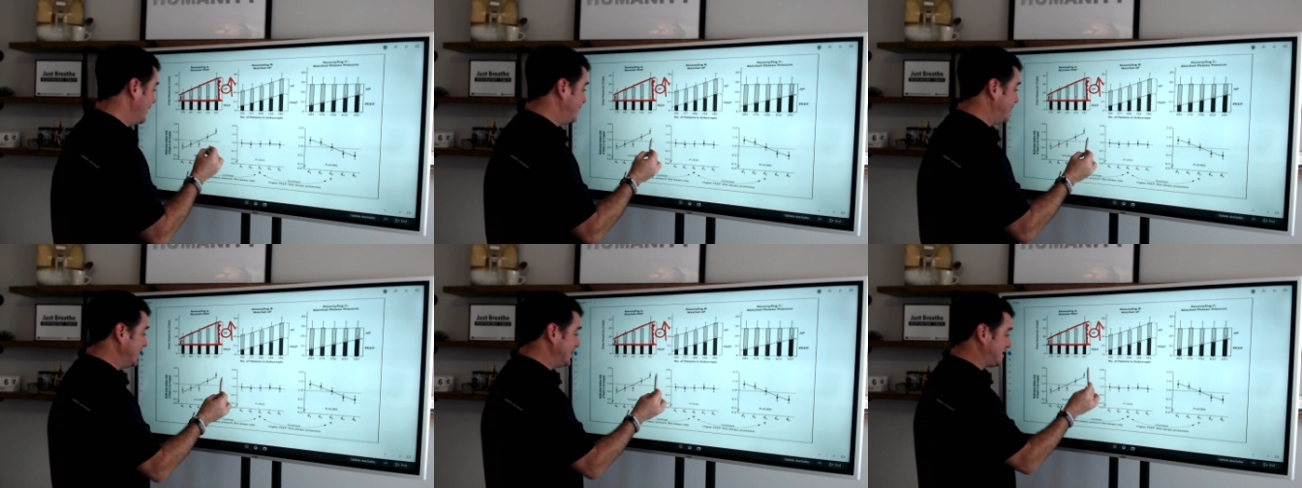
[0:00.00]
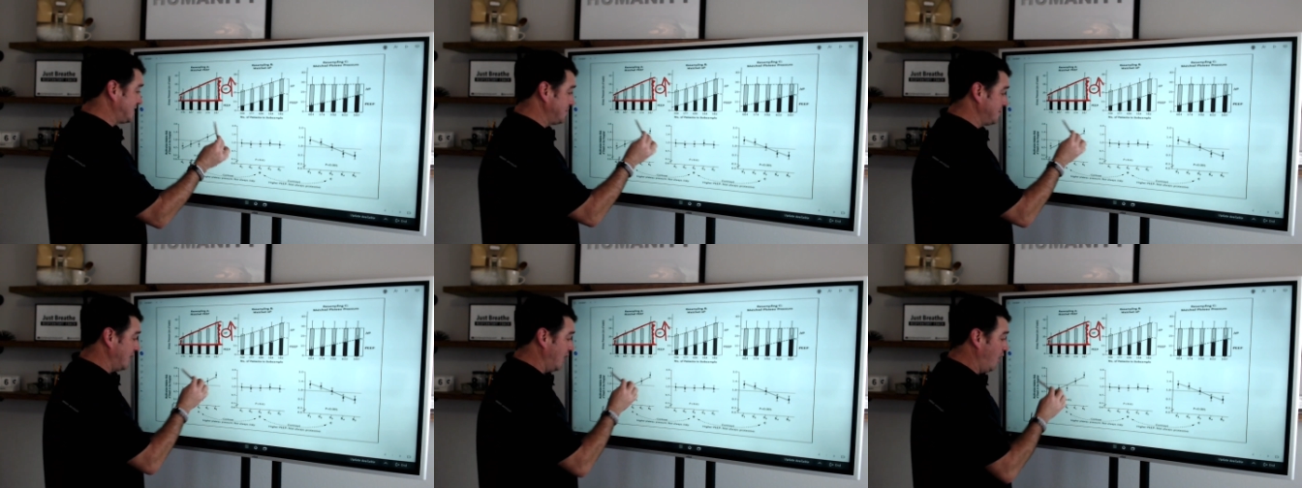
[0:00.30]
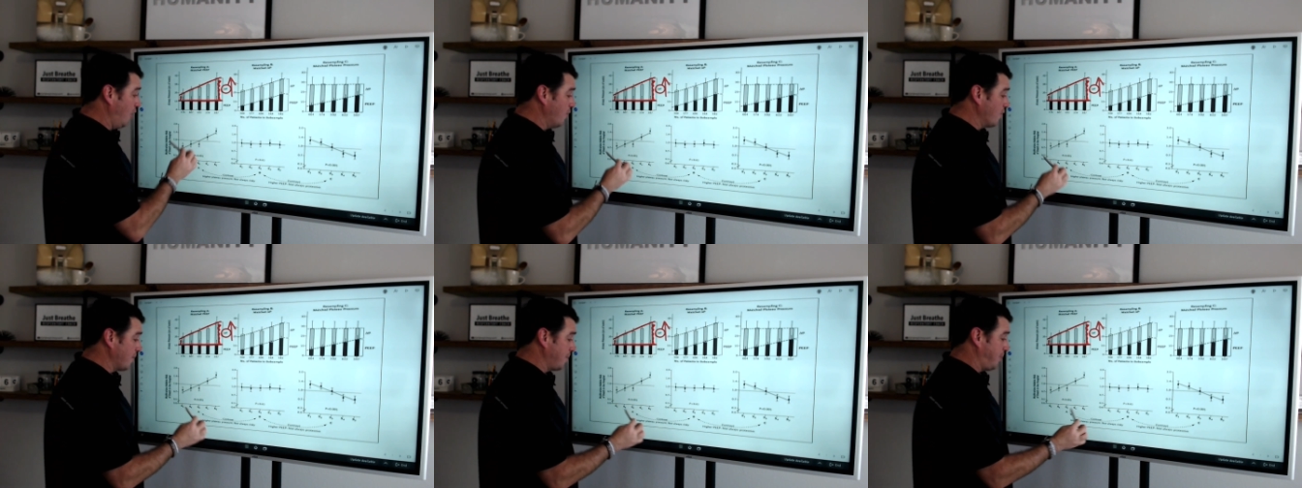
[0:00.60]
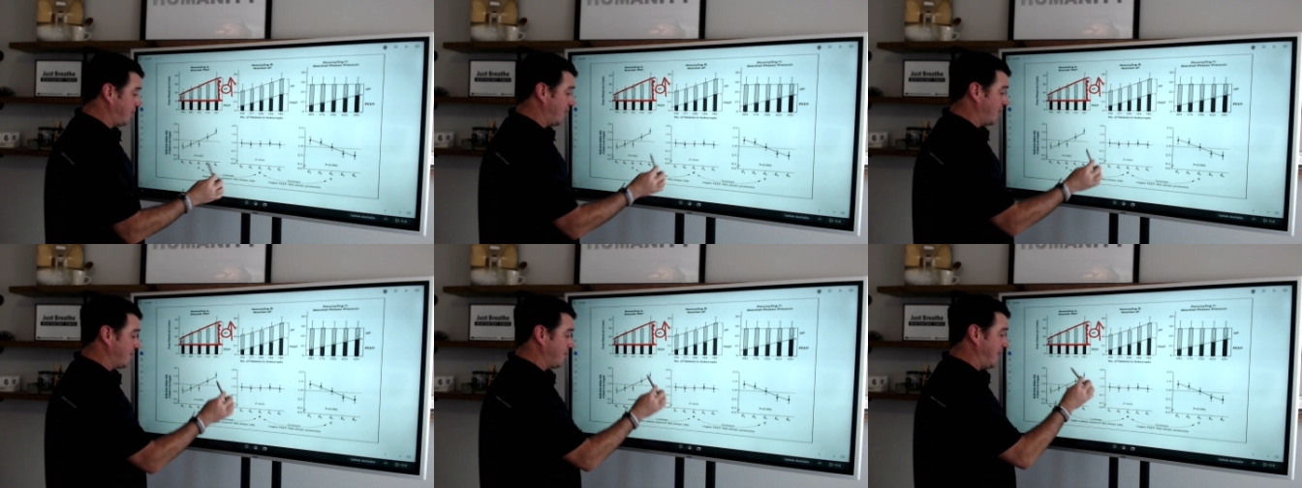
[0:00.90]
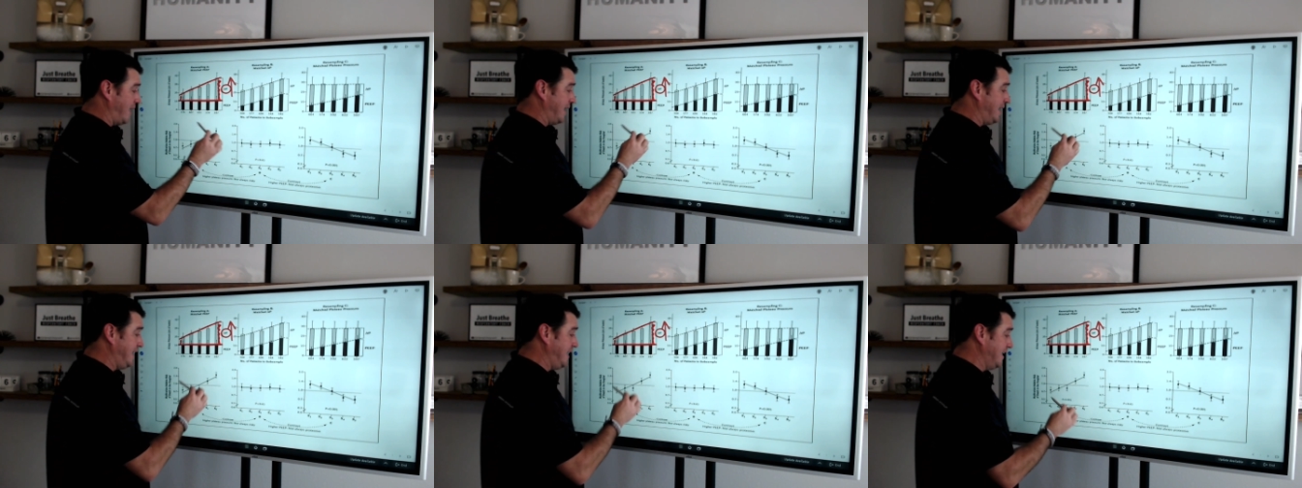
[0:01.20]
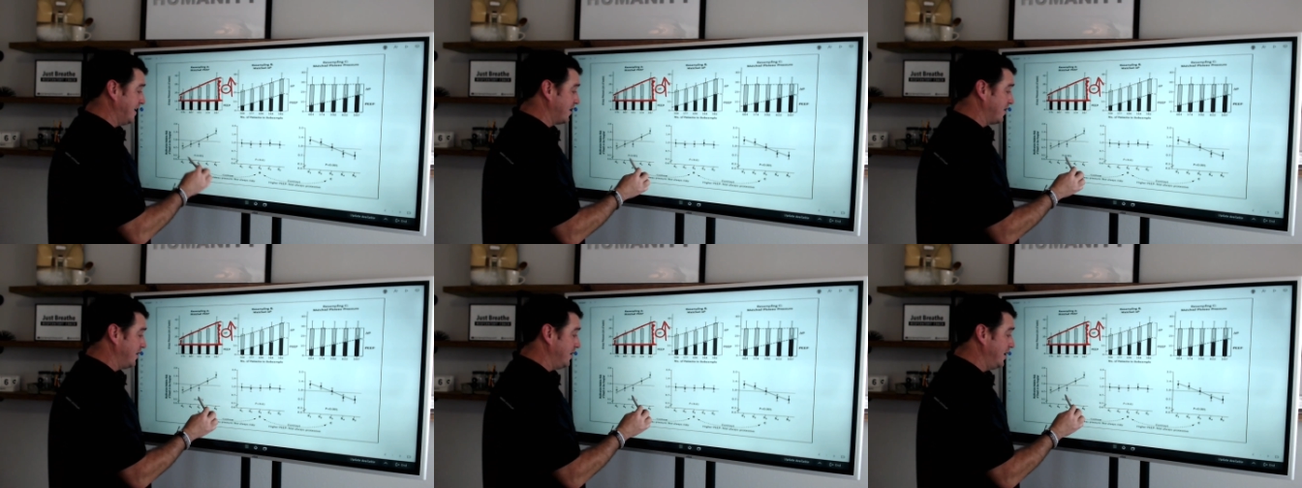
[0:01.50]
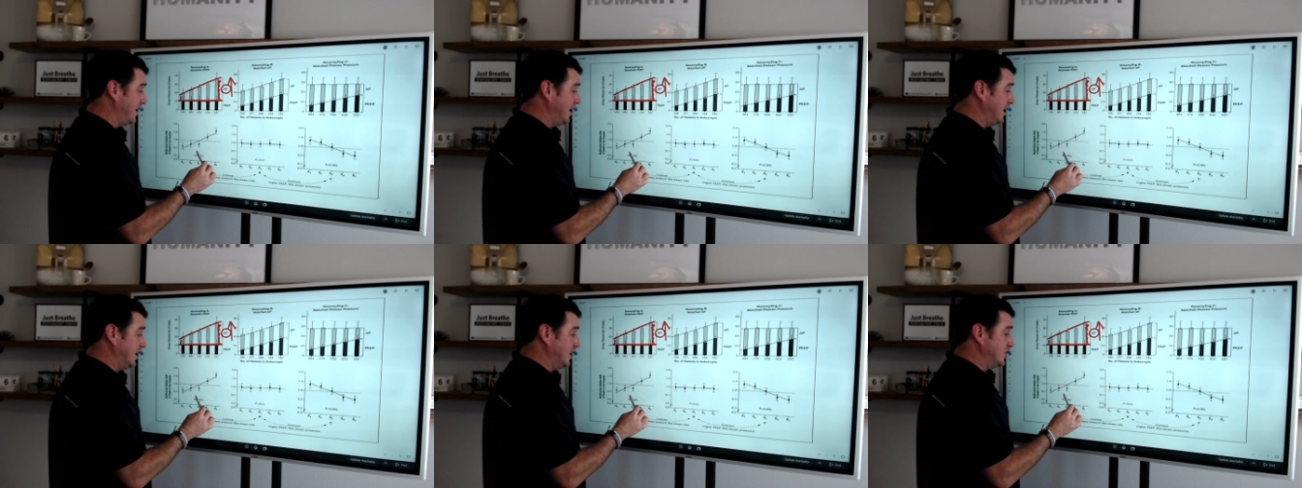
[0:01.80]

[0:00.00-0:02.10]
This lower part right here